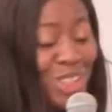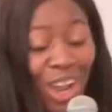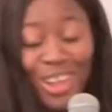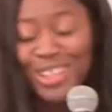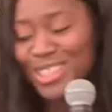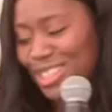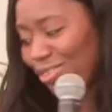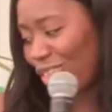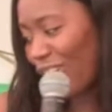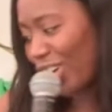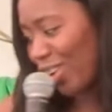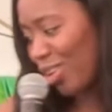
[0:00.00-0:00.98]
chunks of
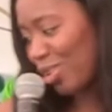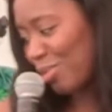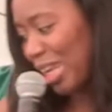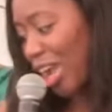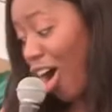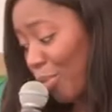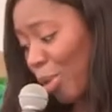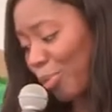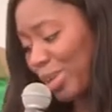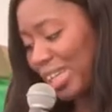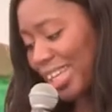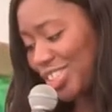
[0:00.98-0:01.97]
our economy, our
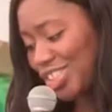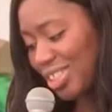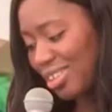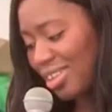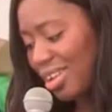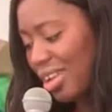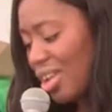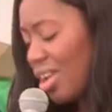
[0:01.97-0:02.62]
population,